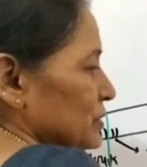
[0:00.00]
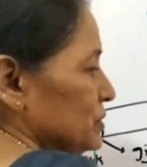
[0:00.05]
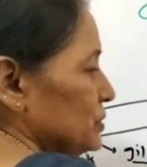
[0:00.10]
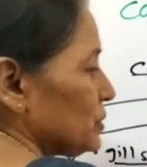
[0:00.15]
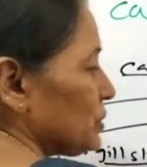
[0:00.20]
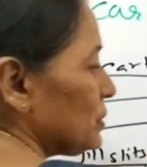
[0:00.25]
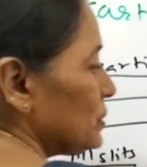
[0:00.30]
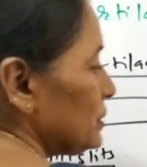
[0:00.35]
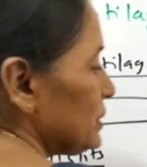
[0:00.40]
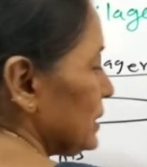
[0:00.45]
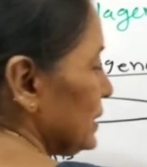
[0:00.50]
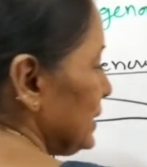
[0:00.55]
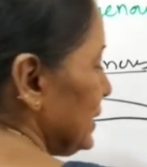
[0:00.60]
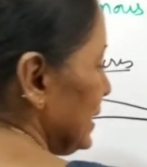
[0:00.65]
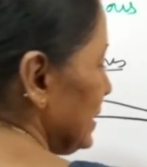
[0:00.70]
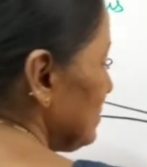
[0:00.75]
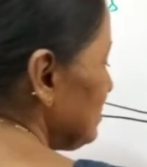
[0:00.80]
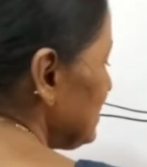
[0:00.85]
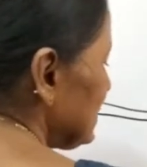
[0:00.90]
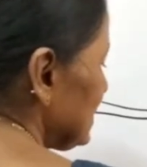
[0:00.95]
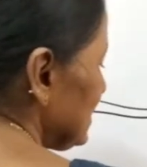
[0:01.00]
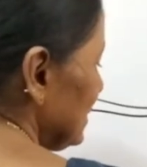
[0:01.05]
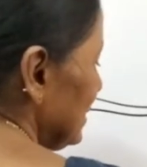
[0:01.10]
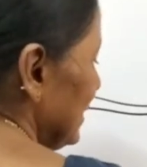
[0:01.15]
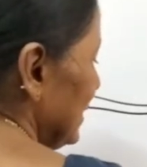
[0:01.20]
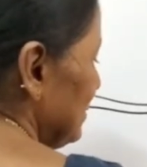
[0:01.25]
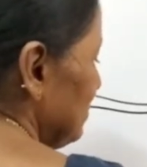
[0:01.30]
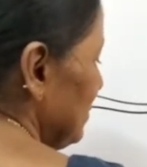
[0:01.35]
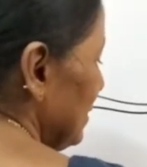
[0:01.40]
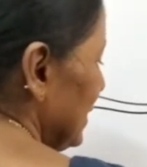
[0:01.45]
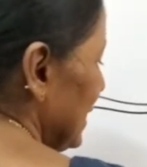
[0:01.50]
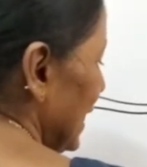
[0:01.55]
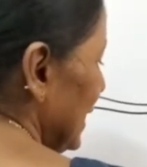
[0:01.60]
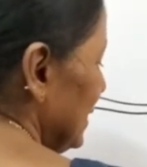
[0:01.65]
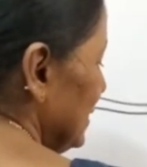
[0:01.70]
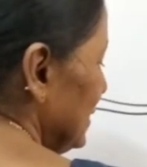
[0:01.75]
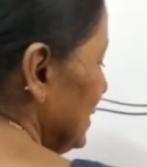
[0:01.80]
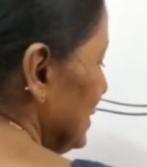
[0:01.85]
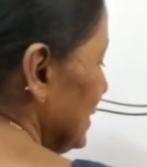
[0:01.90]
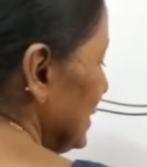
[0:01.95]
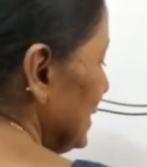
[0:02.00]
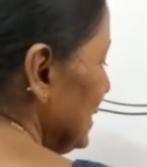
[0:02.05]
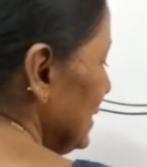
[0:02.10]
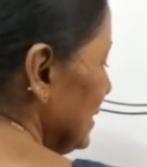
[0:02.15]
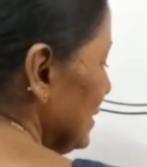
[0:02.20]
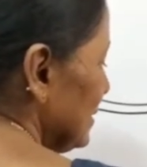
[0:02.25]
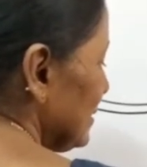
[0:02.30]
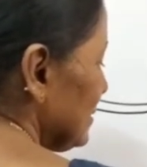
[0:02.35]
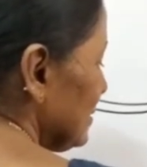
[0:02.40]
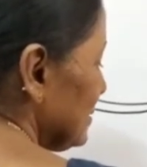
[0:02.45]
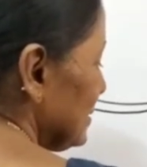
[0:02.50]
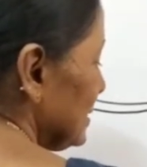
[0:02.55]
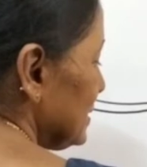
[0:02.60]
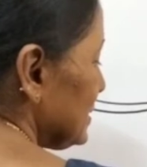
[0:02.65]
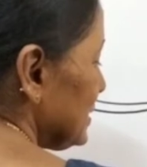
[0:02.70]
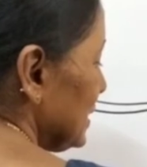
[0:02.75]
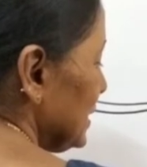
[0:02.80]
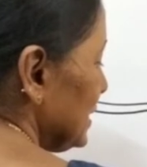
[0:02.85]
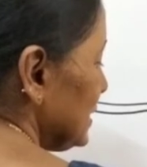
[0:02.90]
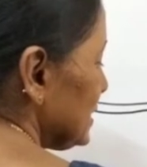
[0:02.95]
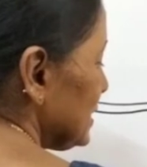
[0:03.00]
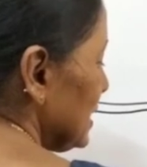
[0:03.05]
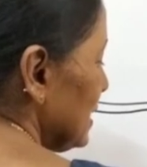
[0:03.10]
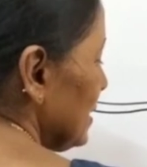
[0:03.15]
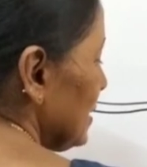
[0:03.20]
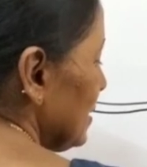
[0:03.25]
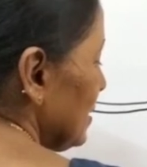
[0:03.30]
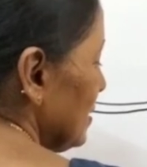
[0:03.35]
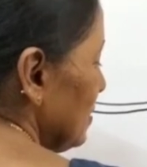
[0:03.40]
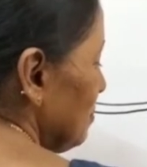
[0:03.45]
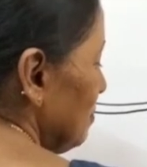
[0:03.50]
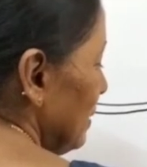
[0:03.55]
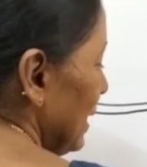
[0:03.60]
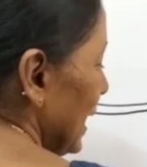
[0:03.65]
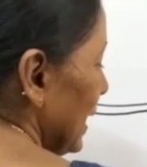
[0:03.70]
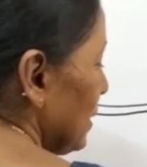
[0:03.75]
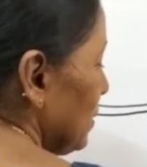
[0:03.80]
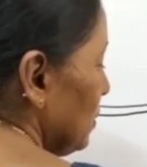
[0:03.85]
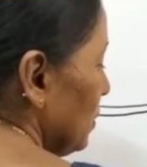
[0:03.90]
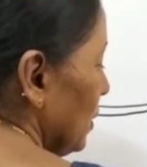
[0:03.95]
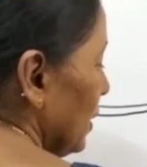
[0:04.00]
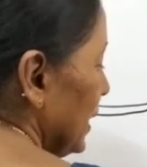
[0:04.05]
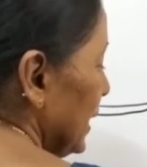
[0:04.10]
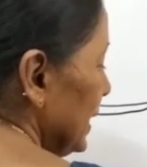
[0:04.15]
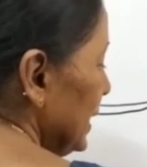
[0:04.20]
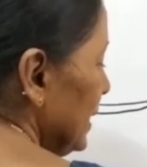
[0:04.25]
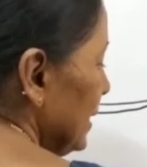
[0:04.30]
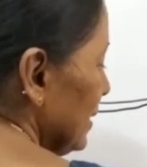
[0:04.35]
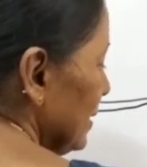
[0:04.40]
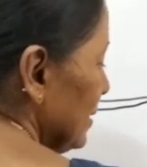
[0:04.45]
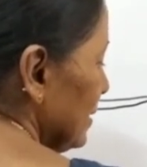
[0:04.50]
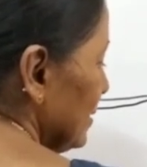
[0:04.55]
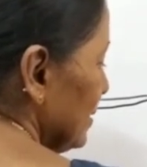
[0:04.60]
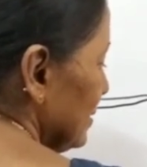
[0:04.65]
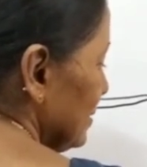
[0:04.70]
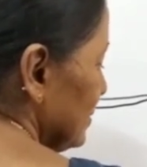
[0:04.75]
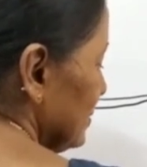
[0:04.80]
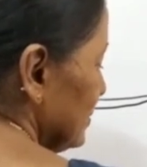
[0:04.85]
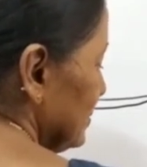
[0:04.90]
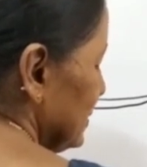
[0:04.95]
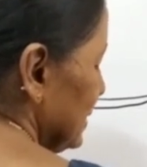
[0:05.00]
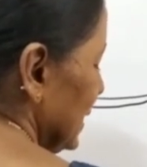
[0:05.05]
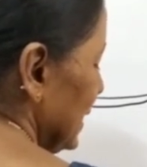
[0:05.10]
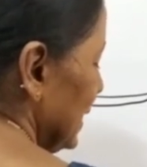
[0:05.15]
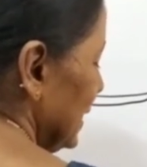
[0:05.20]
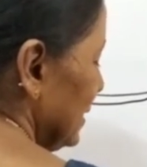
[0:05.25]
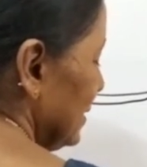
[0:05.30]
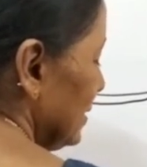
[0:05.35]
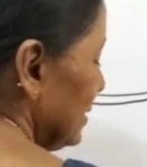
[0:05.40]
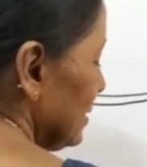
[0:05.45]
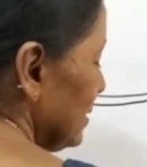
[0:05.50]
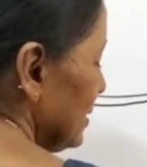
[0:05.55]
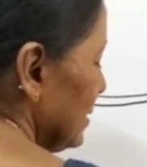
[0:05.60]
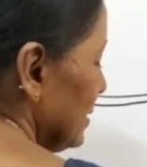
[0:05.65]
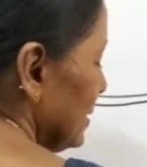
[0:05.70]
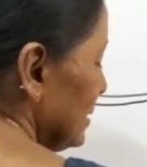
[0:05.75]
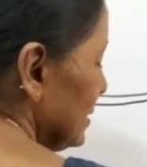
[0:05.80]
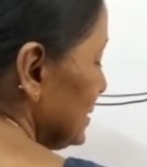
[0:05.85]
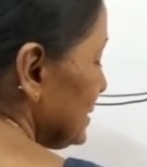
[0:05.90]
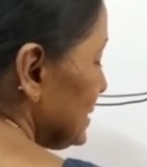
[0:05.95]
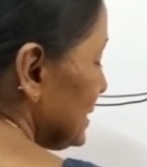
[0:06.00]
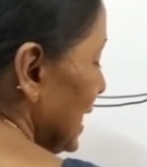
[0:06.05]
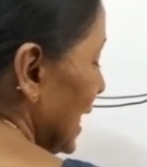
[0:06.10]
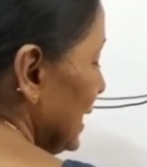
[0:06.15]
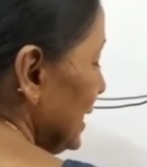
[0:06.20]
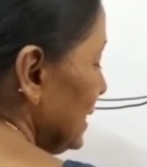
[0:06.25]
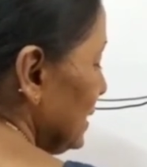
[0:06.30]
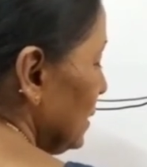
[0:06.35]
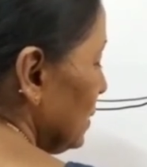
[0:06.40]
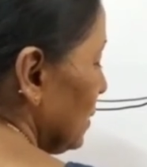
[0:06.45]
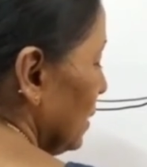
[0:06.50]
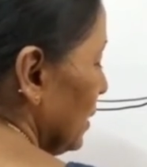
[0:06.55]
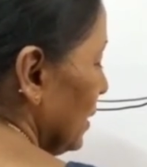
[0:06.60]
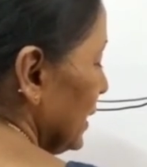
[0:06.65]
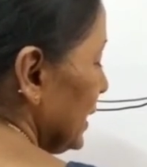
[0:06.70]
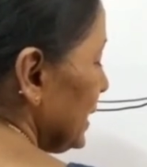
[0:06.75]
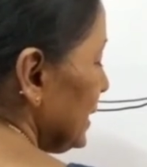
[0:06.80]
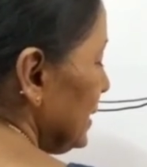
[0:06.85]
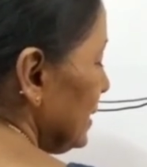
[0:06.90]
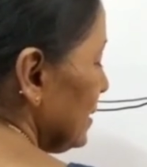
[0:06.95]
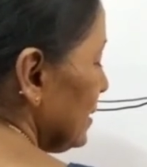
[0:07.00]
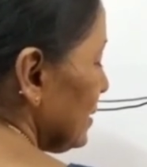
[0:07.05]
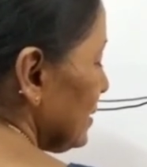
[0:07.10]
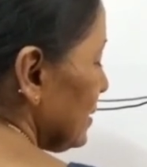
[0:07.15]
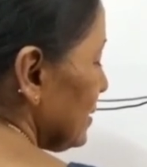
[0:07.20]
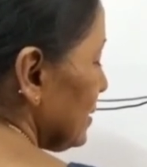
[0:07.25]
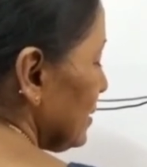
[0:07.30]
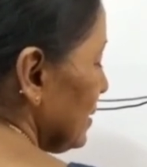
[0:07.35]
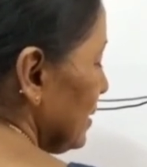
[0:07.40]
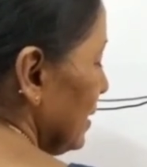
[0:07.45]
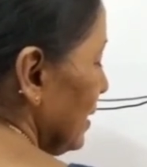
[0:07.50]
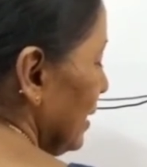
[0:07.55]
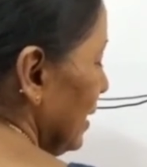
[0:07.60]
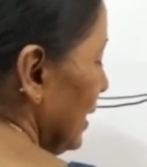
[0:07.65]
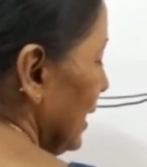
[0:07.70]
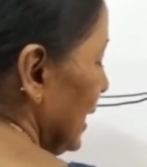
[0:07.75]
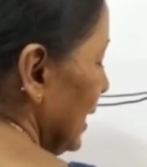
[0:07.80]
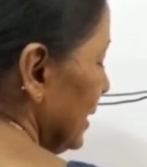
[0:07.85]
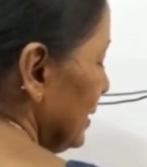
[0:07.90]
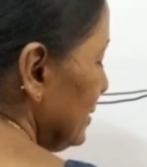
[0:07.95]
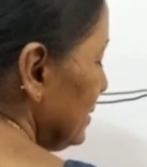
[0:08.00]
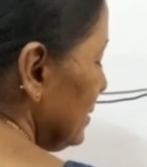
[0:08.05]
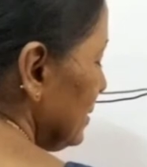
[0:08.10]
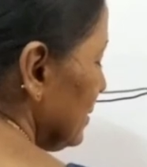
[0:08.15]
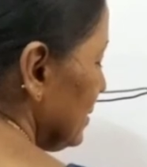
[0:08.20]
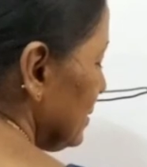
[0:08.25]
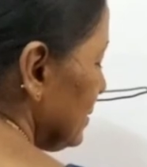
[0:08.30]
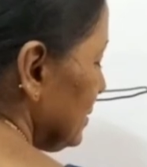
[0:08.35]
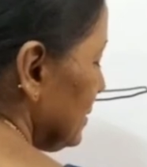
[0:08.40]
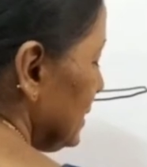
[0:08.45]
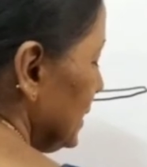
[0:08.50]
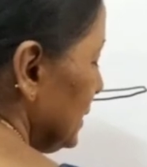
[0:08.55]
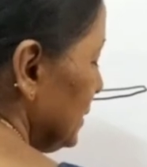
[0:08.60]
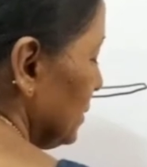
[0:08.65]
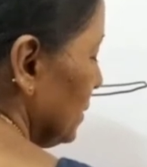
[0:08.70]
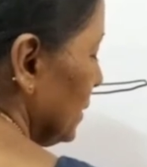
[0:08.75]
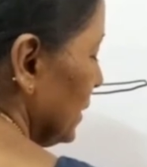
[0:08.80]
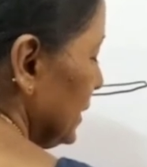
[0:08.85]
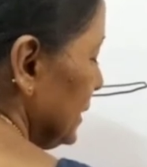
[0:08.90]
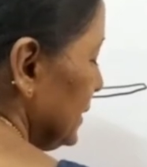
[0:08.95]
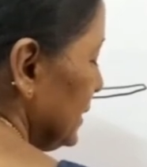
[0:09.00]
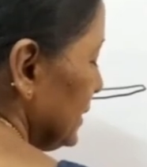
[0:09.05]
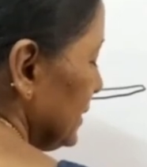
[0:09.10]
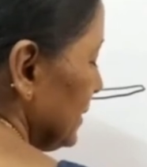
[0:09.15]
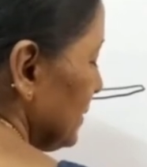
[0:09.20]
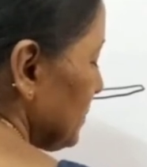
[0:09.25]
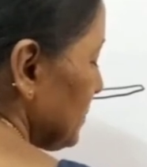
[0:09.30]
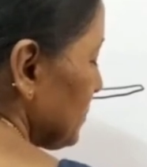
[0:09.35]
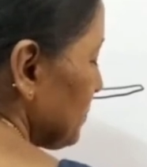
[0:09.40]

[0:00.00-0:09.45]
So the names, let me write here. This is placoid, then cycloid and ctenoid.